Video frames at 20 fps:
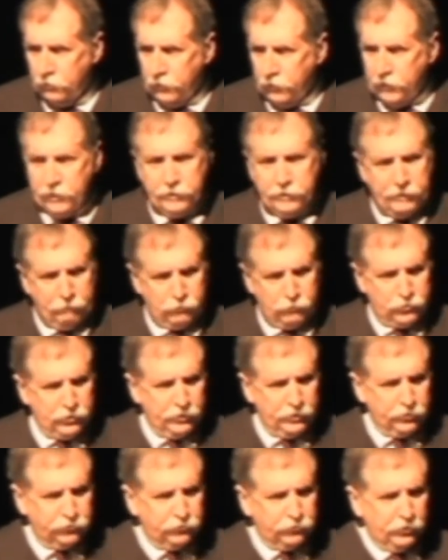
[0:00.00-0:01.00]
It had never
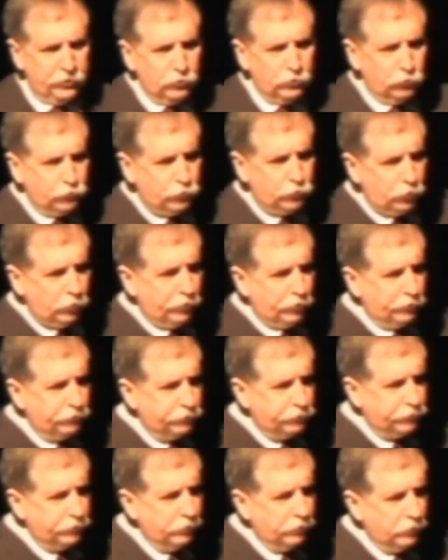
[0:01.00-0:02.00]
seen a single
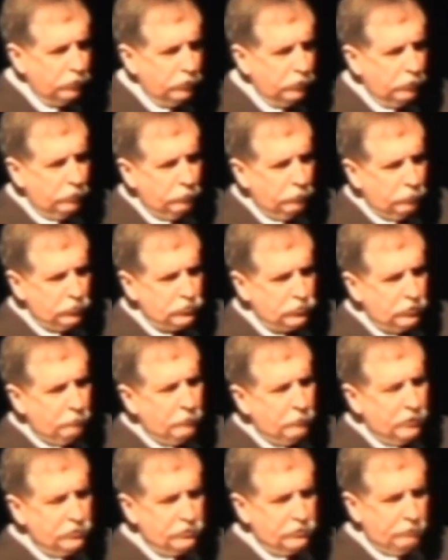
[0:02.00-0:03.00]
tourist, but
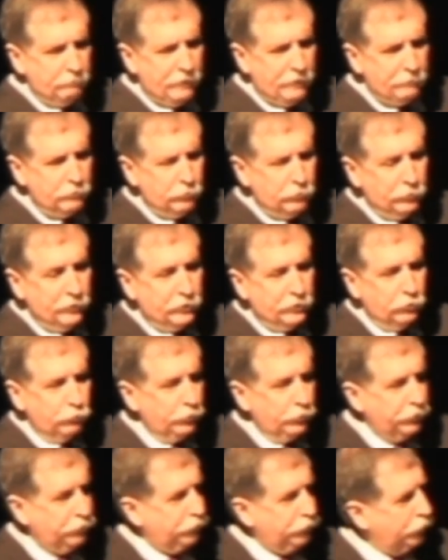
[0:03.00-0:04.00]
somebody said maybe we could
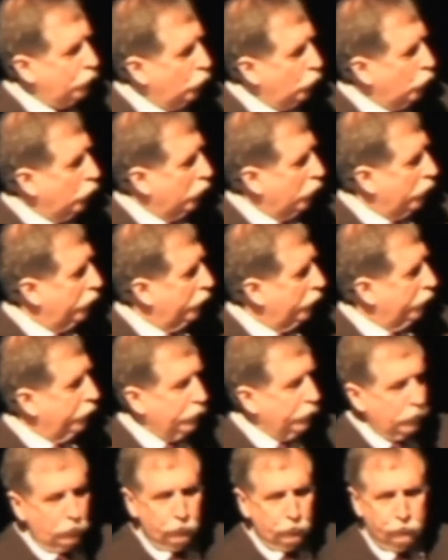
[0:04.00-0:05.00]
restore
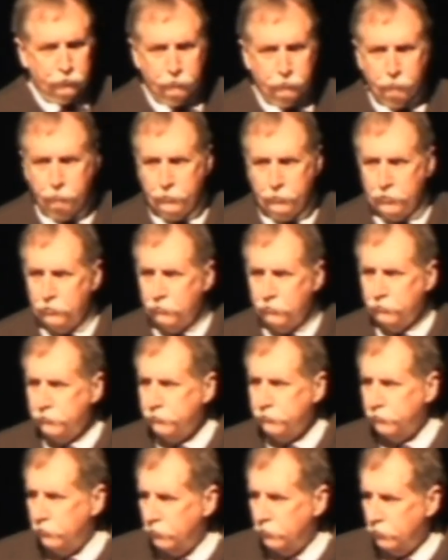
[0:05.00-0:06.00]
those
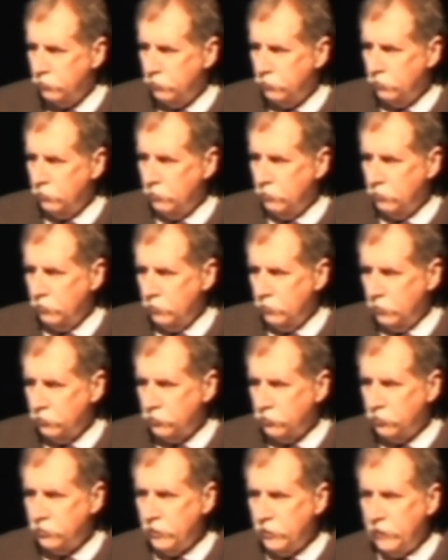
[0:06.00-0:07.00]
mills.
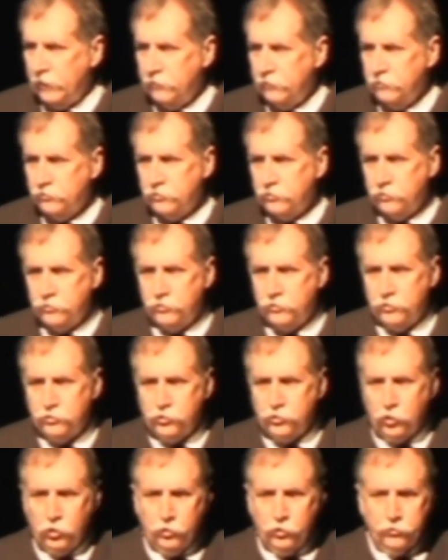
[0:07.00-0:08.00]
Today, this is the
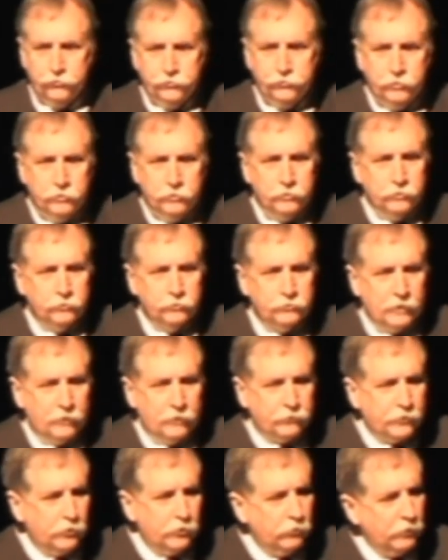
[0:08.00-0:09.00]
Charleston,
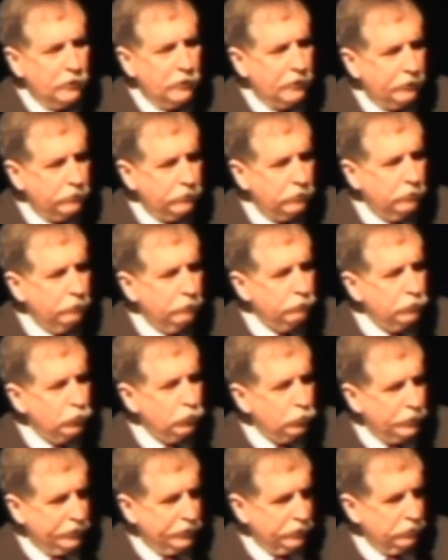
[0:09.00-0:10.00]
South Carolina of
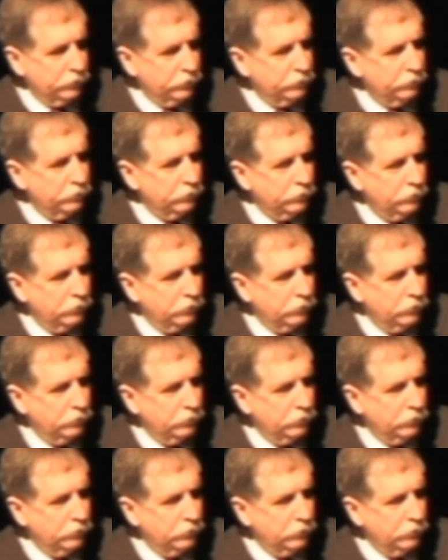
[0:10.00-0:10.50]
New England.